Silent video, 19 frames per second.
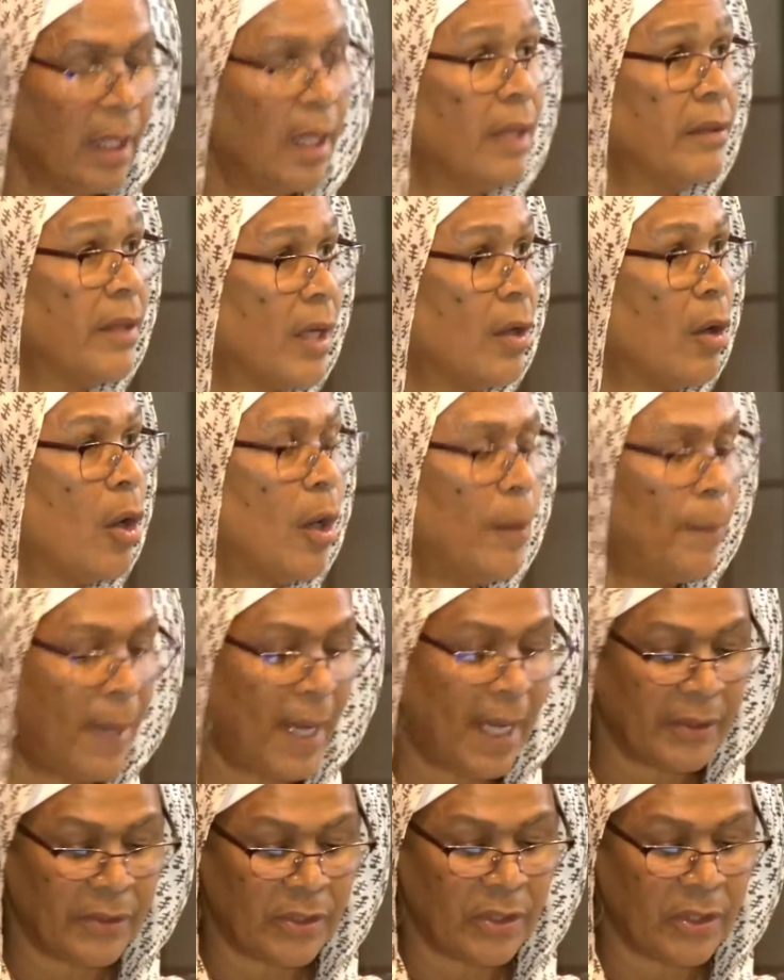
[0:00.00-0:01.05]
There are
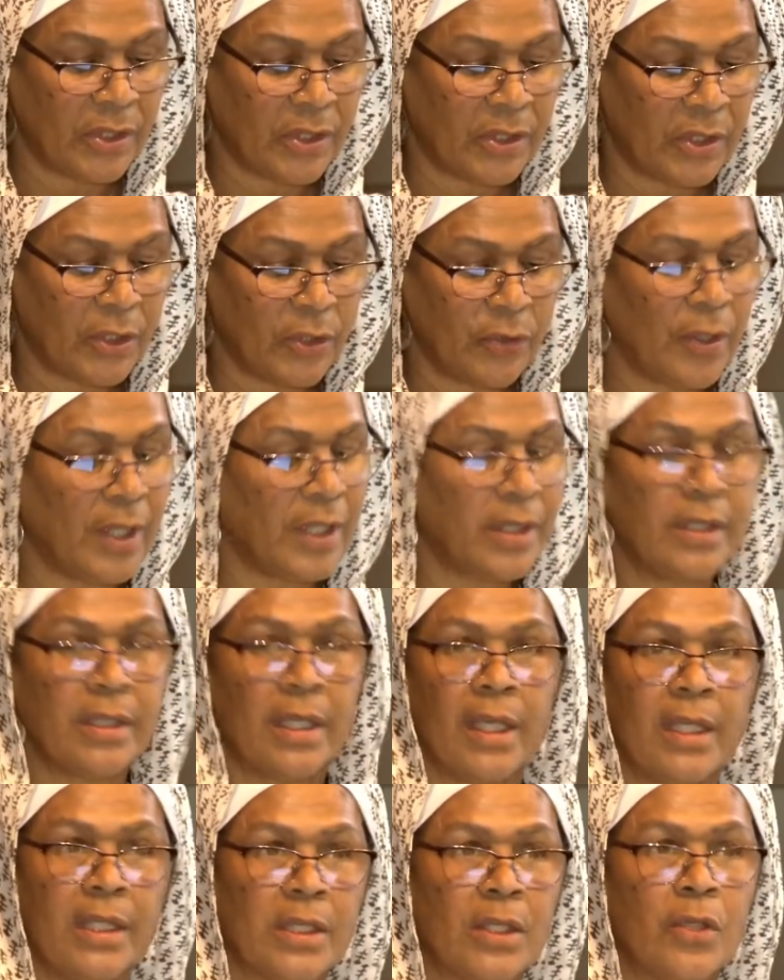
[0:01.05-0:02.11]
passages addressed
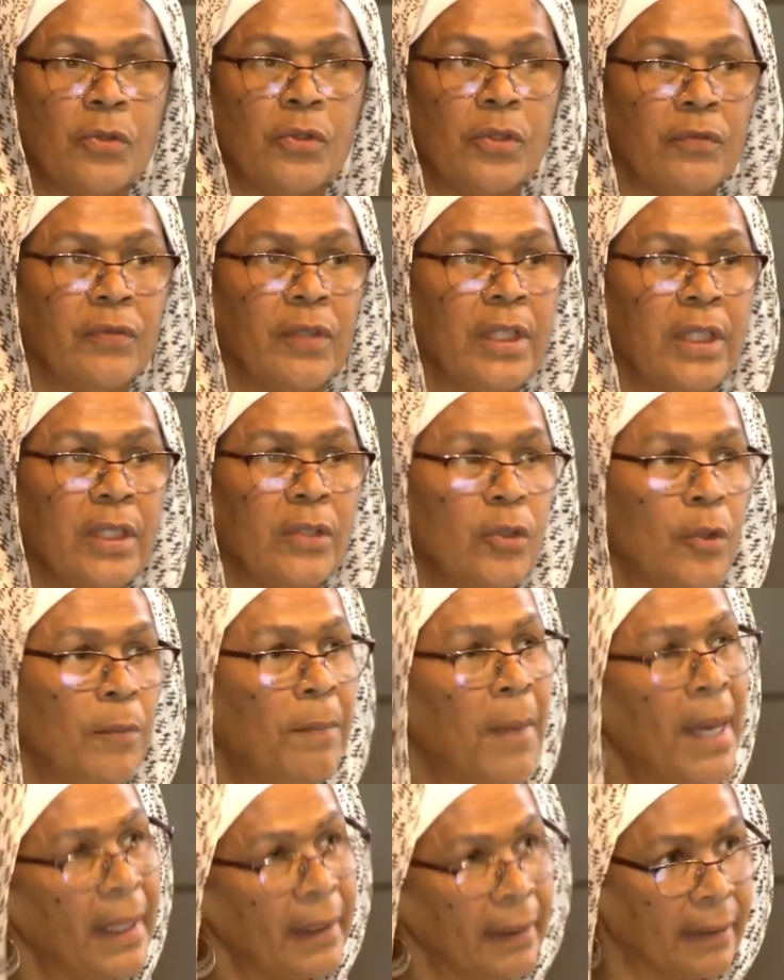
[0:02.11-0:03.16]
exclusively to
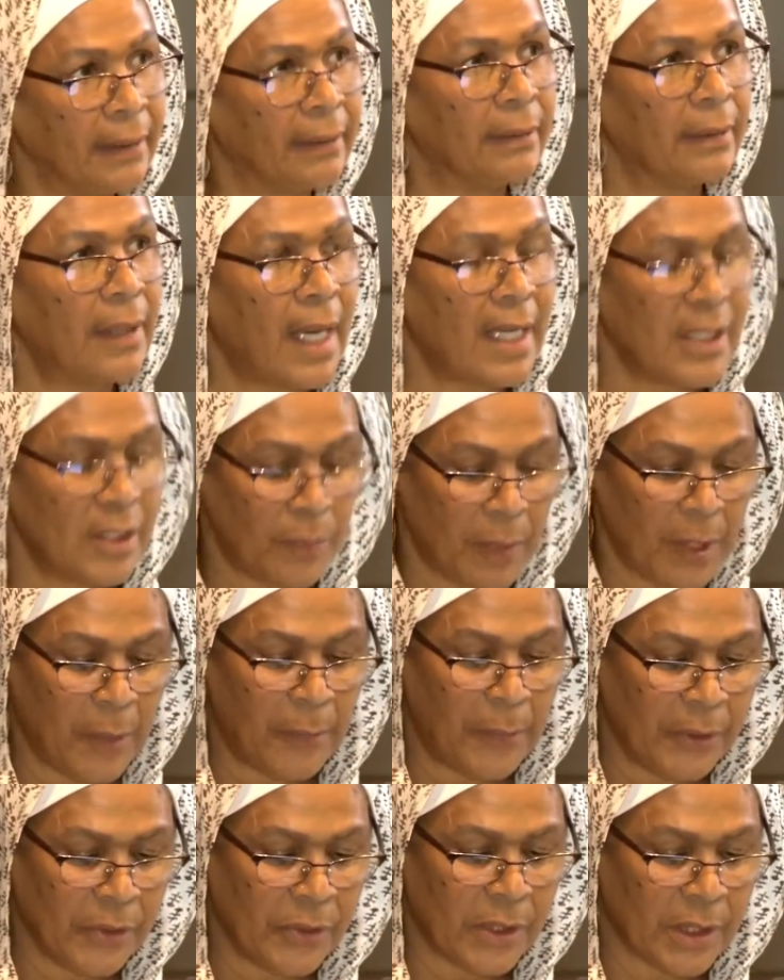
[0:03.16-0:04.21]
men as male
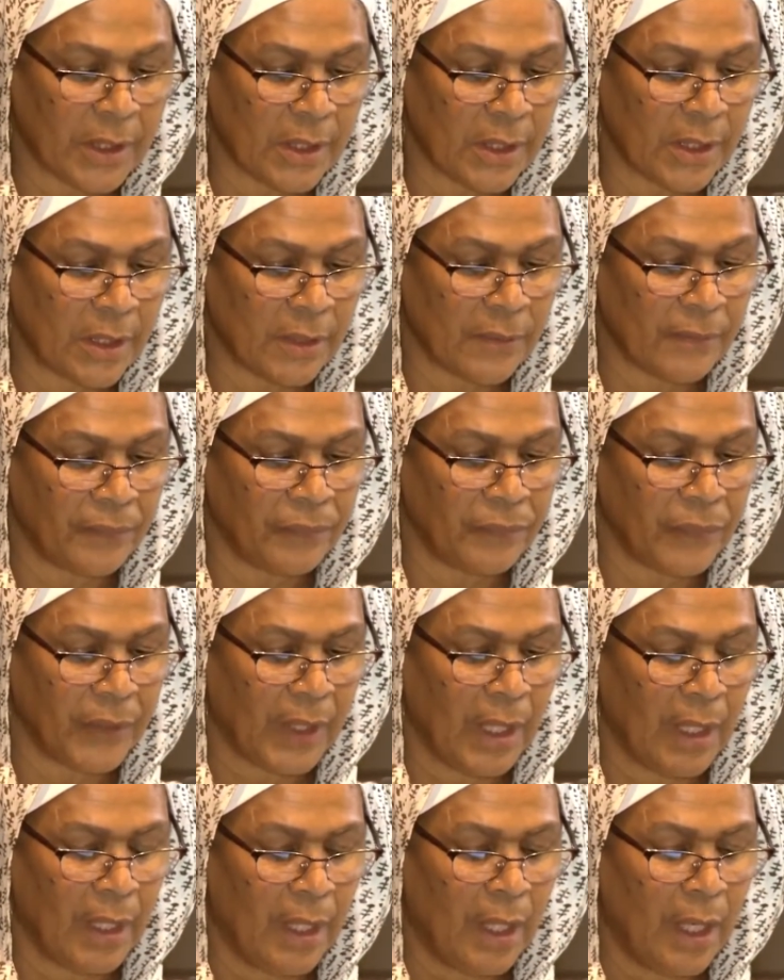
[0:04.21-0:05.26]
persons.
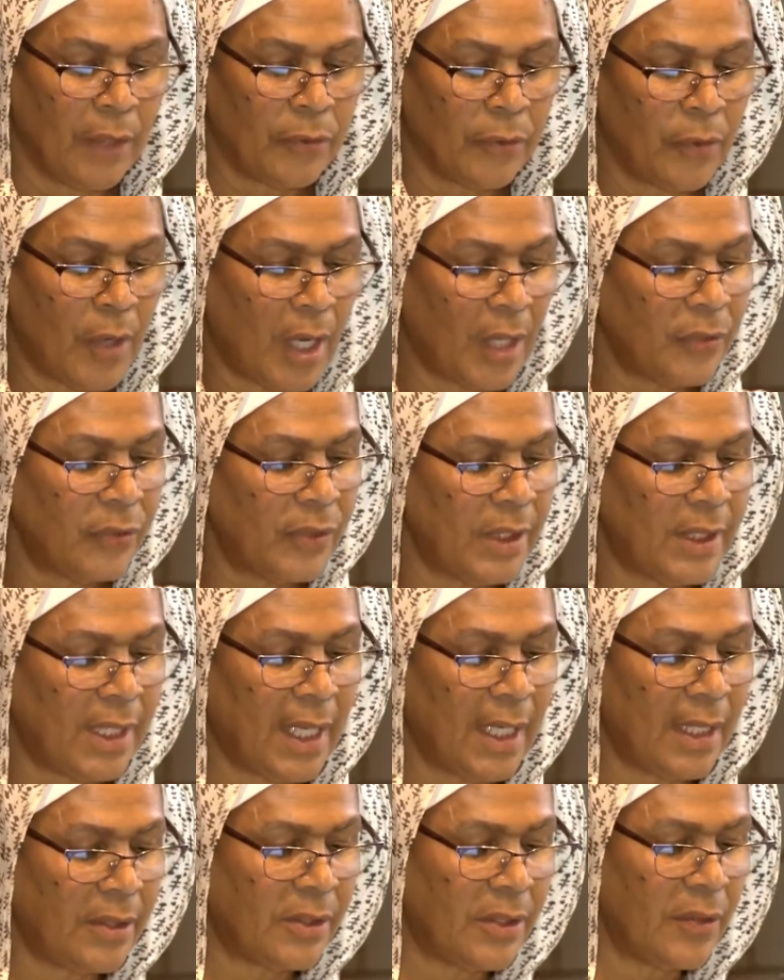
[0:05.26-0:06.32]
Throughout the
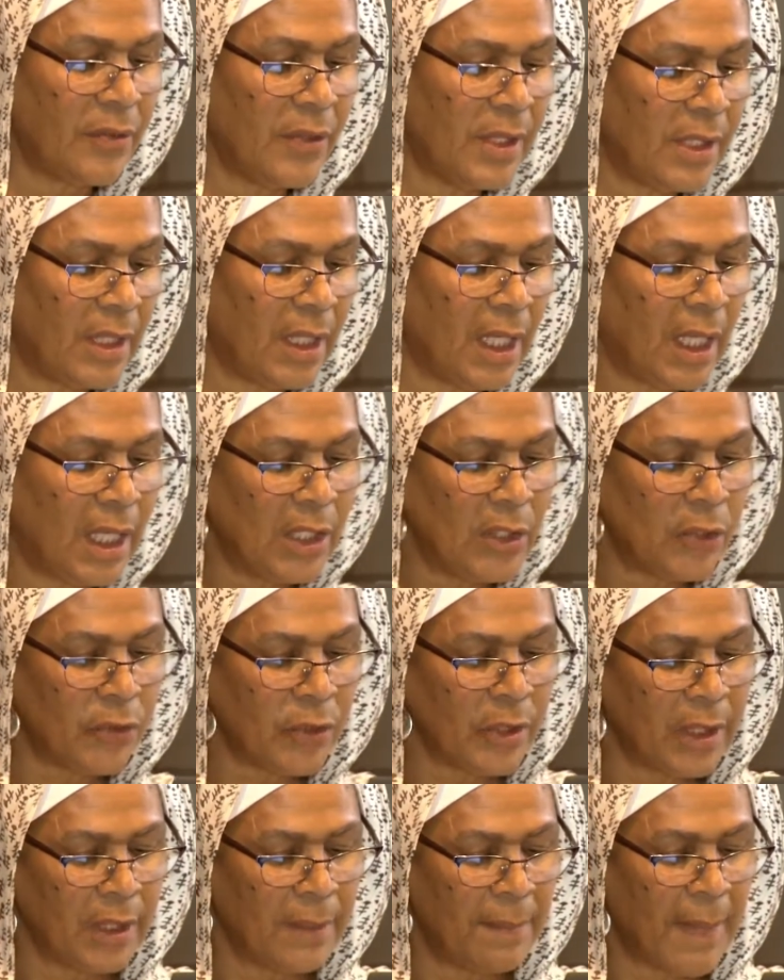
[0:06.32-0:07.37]
text, there is an
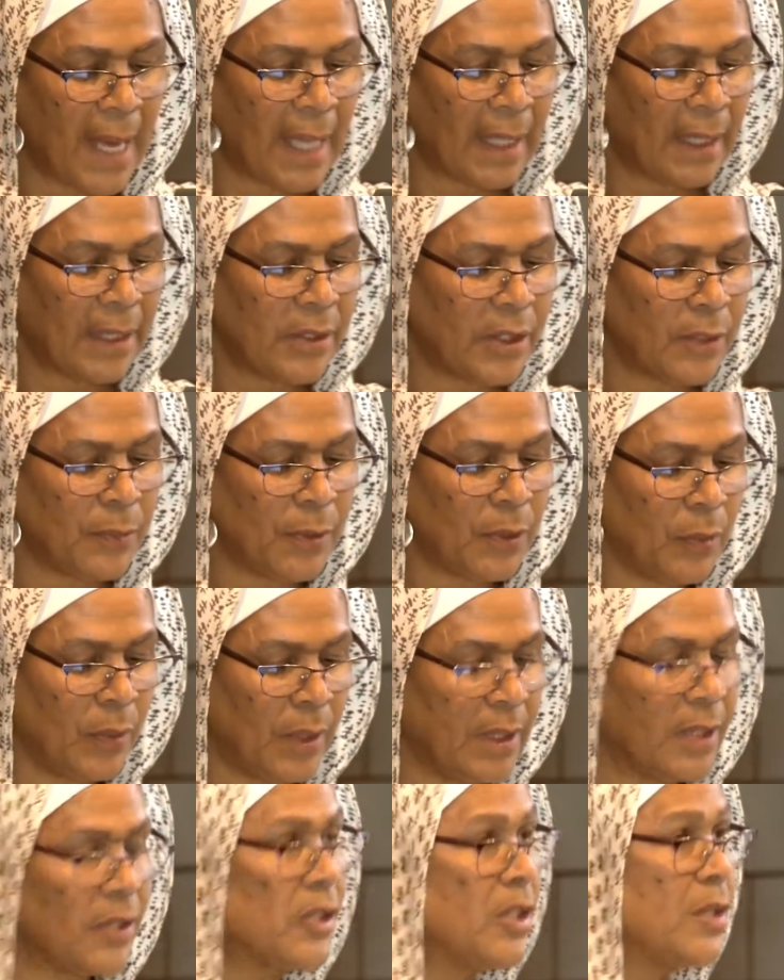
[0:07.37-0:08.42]
intricate balance
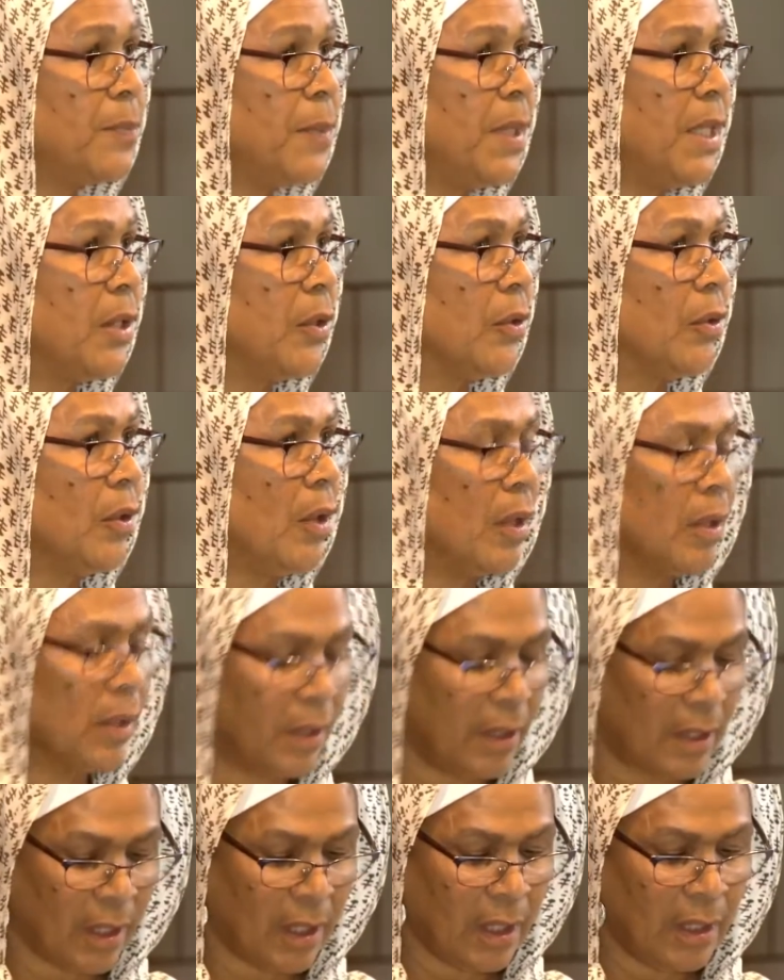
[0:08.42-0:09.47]
between the speaker,
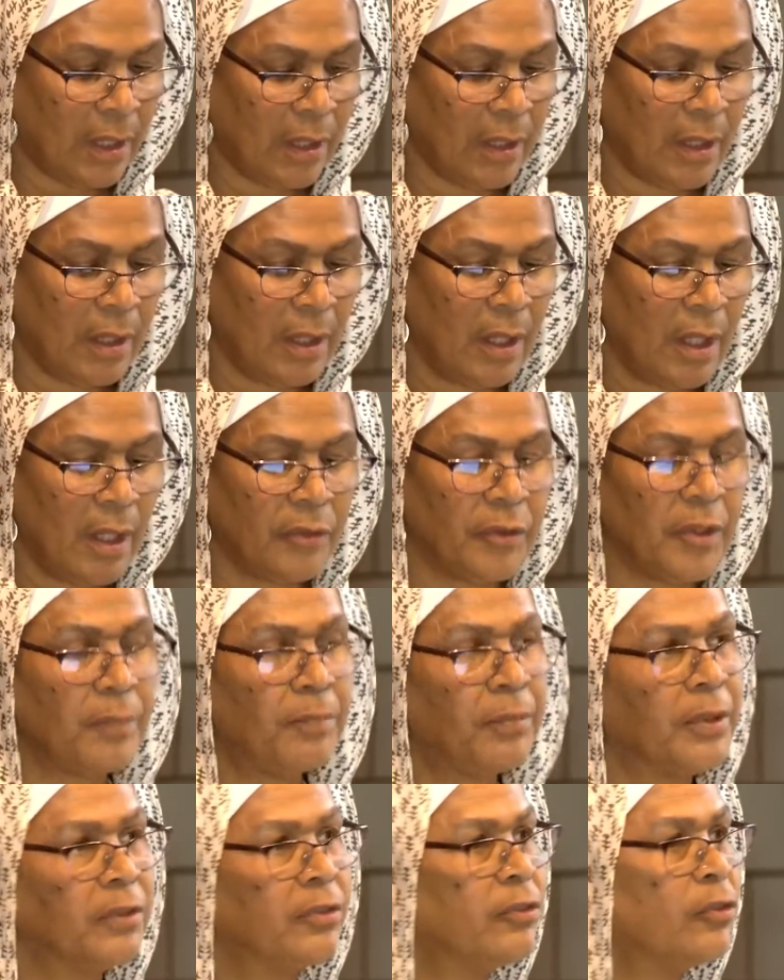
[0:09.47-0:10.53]
Allah, the
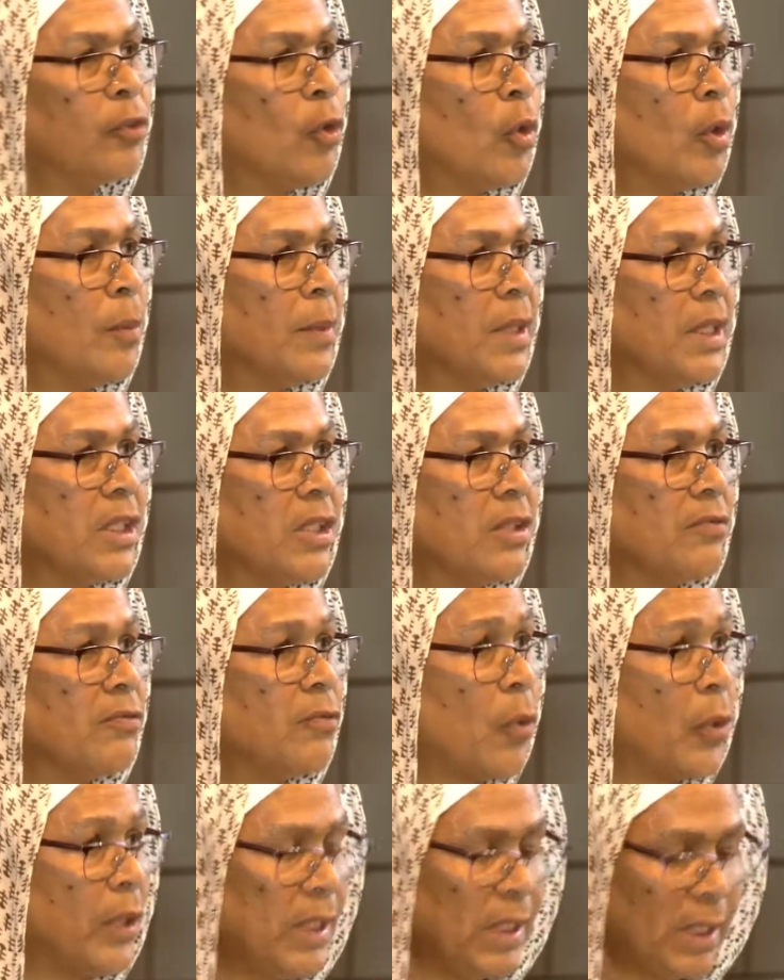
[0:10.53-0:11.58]
performance
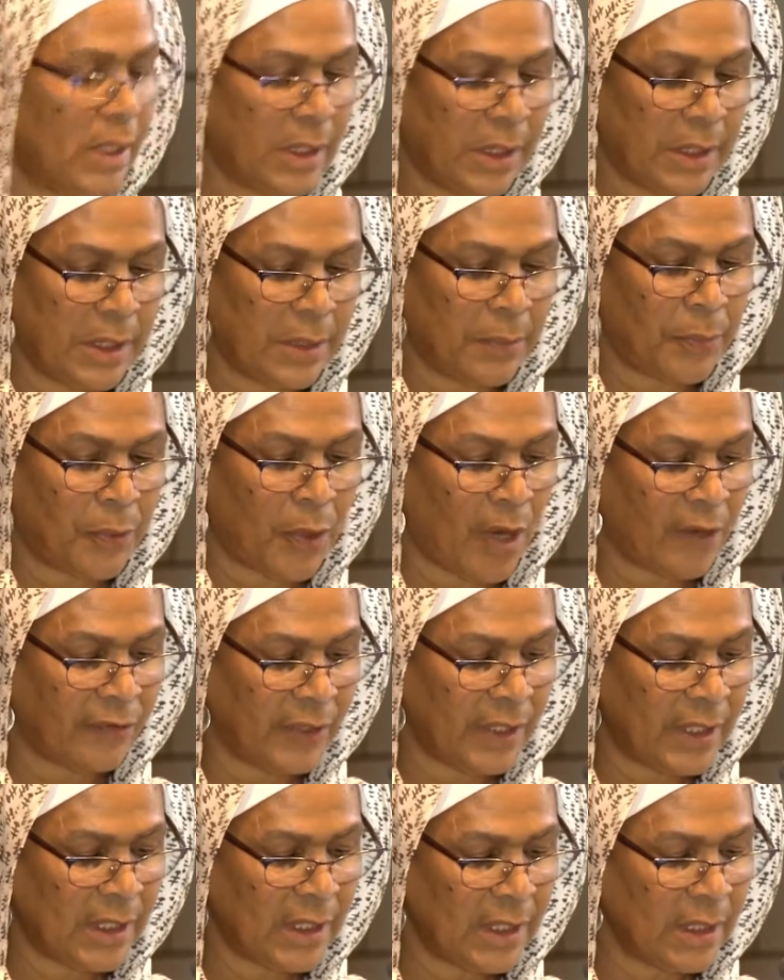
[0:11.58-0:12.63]
voice, the
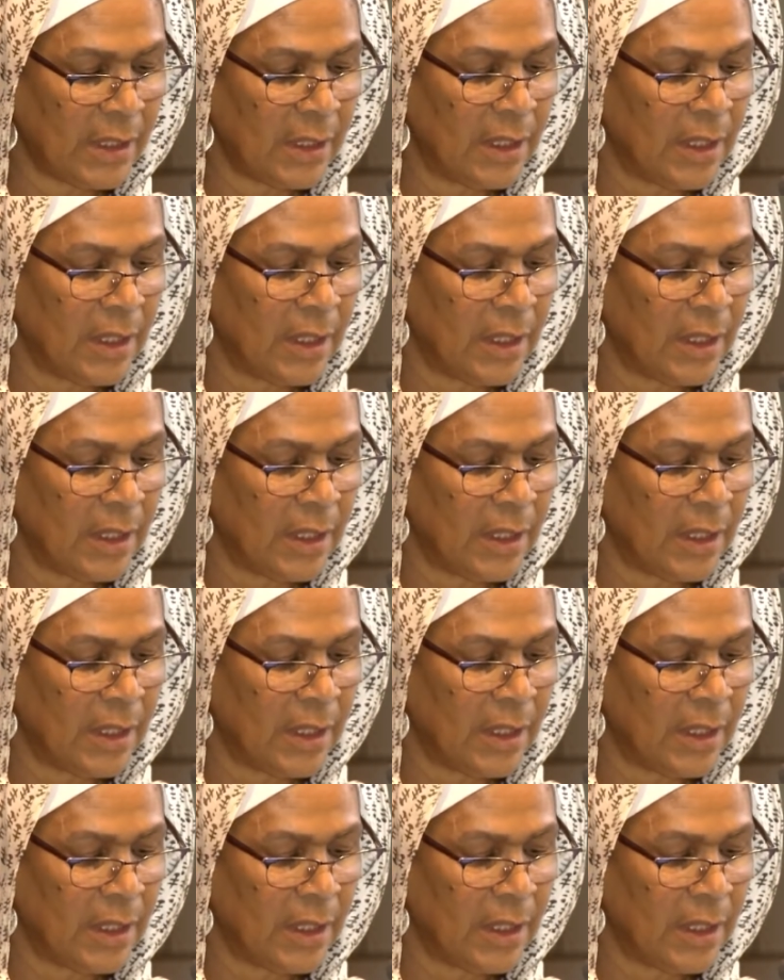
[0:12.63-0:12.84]
Prophet,